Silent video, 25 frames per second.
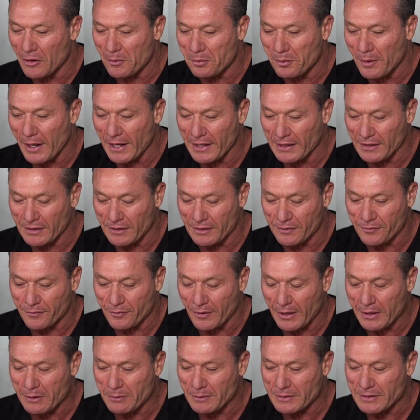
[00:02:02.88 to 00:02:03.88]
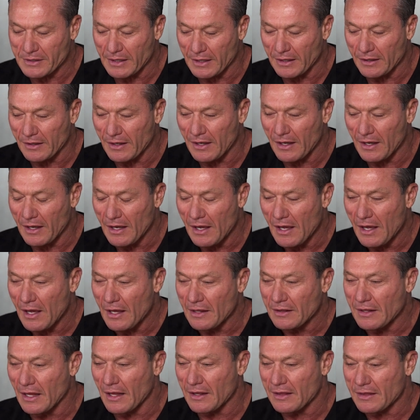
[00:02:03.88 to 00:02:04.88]
operating this frequency
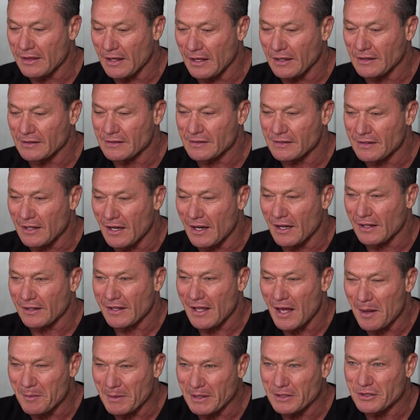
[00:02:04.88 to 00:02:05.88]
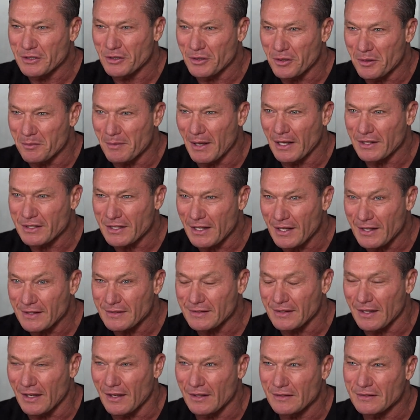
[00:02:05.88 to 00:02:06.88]
that things start coming to you much
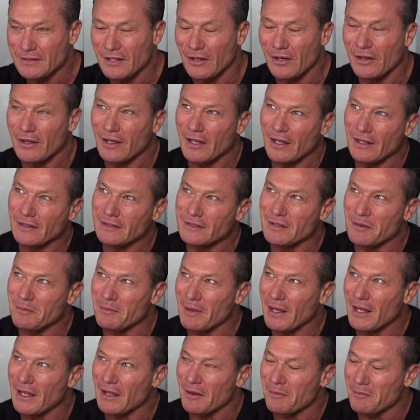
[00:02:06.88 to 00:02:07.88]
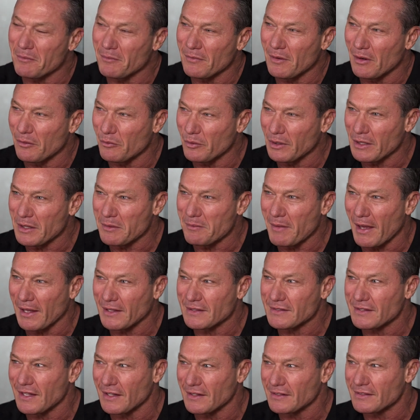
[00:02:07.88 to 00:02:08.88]
easier. So to me, it really
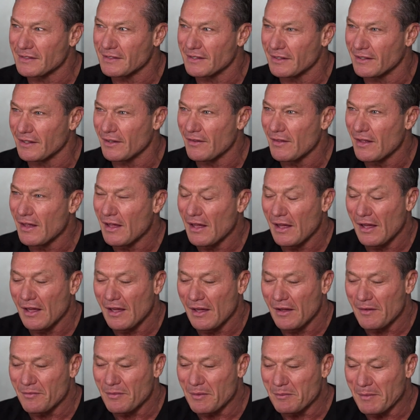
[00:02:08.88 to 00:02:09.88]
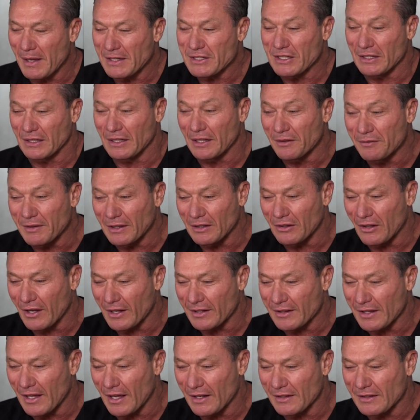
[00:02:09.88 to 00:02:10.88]
makes sense to imagine living
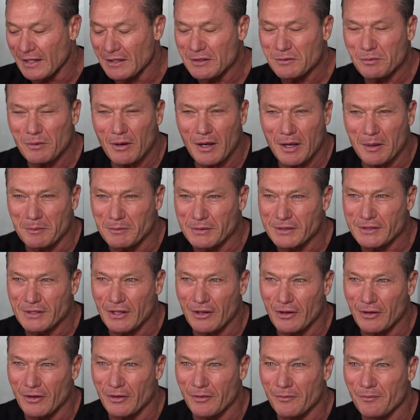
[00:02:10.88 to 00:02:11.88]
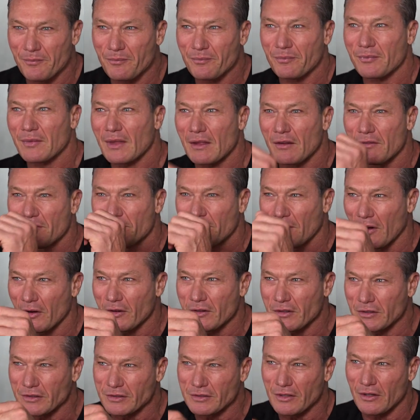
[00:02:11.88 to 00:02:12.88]
like that. That's why I'm so
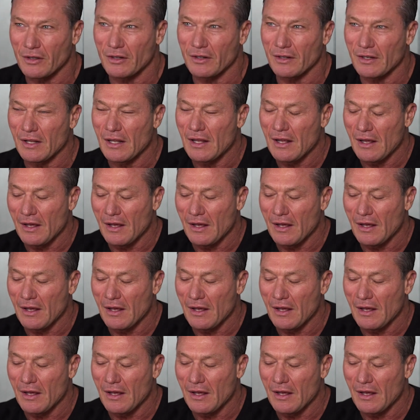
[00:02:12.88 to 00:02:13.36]
focused on